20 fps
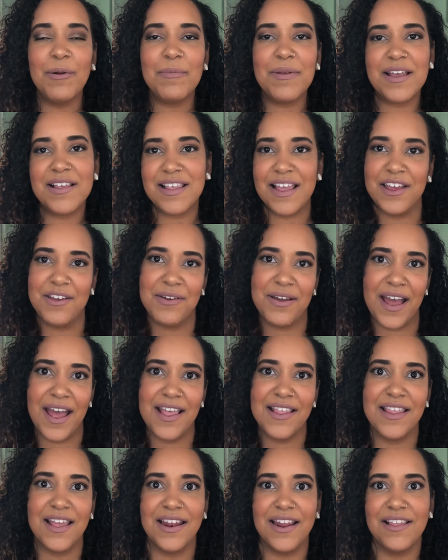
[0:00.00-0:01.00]
excite you
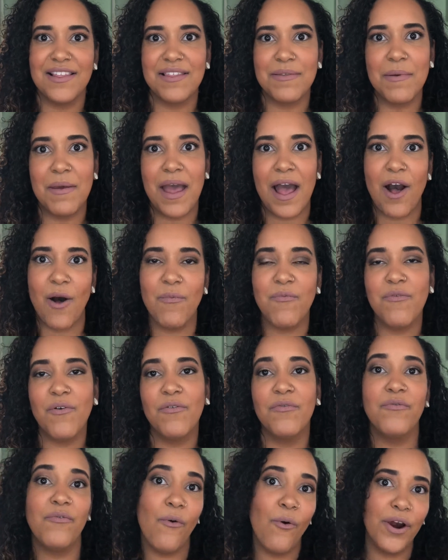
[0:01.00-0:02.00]
guys, that is
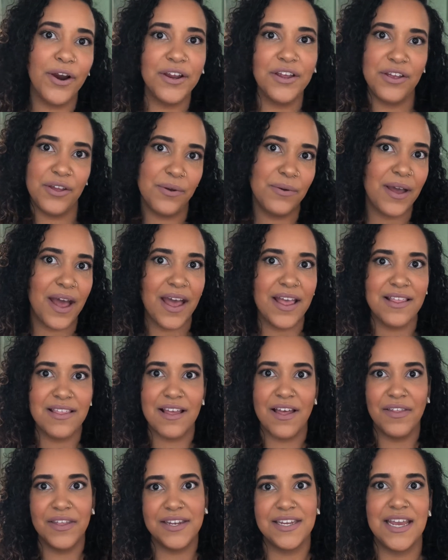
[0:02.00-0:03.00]
helpful for you
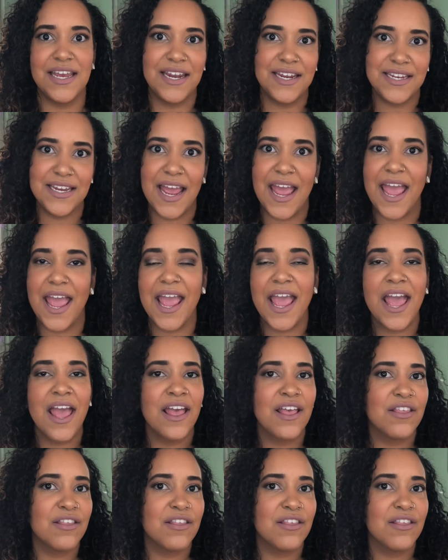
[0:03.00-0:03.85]
guys on the day-to-day.